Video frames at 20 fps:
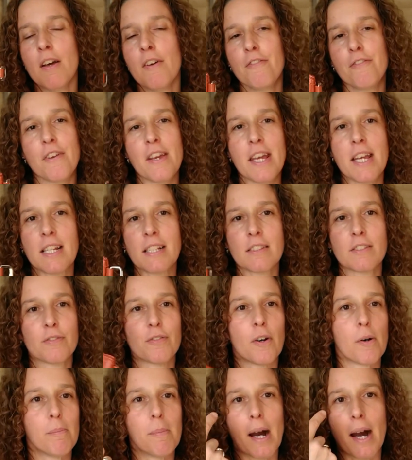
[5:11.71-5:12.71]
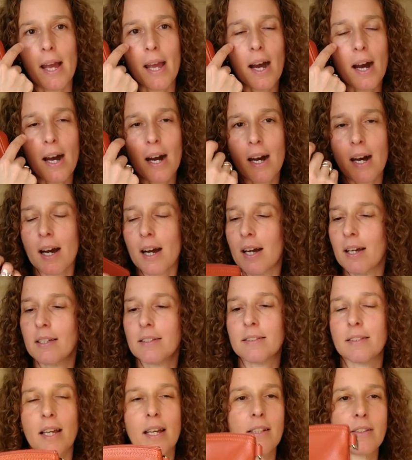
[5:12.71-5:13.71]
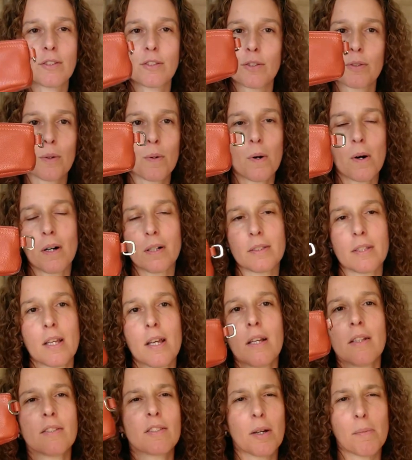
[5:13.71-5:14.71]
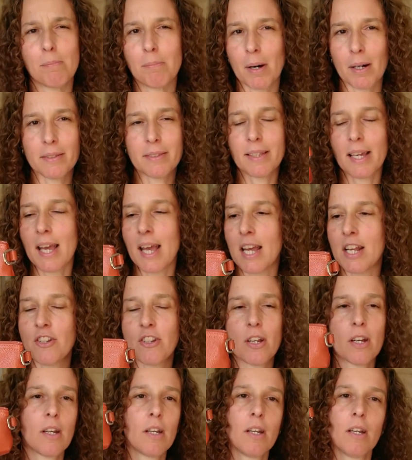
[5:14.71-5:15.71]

things for my eyes and so on, some bandage.